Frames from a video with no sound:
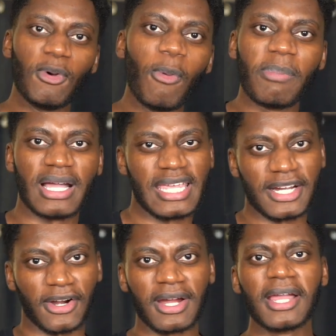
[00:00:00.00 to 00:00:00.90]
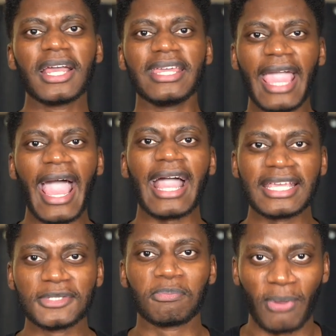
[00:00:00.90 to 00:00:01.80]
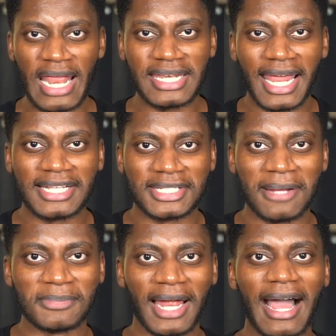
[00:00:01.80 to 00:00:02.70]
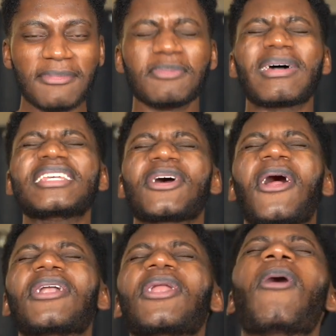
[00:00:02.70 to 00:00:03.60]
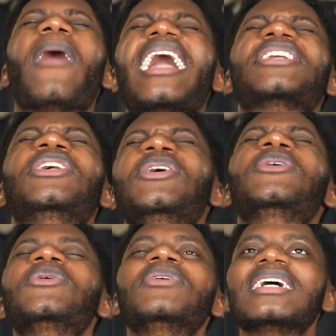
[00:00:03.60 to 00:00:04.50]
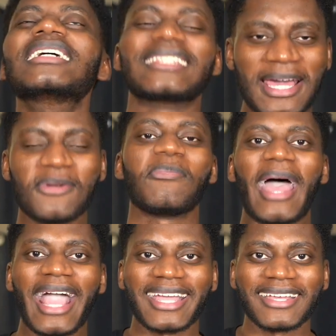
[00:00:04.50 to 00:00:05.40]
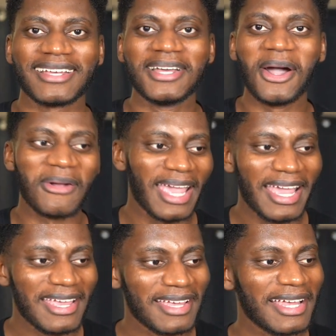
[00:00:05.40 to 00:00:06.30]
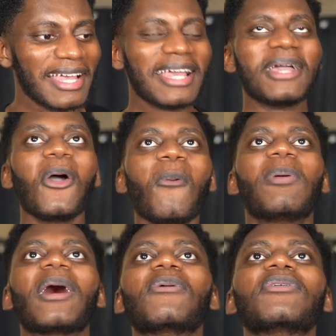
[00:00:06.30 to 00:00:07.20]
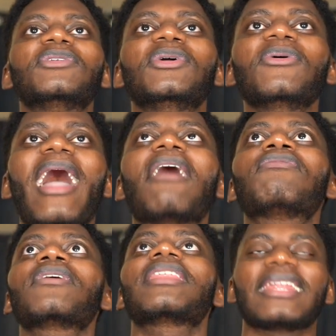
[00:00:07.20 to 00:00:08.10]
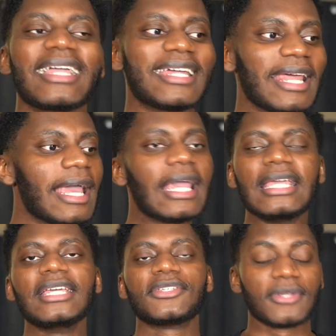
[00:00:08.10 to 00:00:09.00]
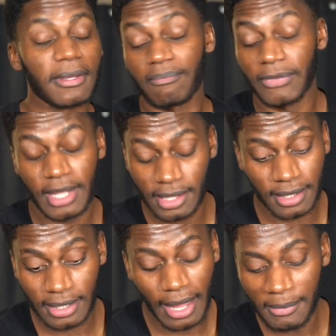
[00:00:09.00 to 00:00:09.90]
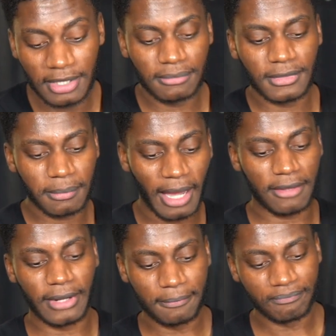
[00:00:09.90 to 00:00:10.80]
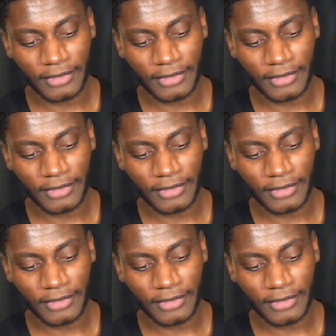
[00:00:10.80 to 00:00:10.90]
Upa here. Yeah, he's brain dead sometimes, but he's our low IQ center back. Okay? Upa will do everything, and he is. I mean, by the way,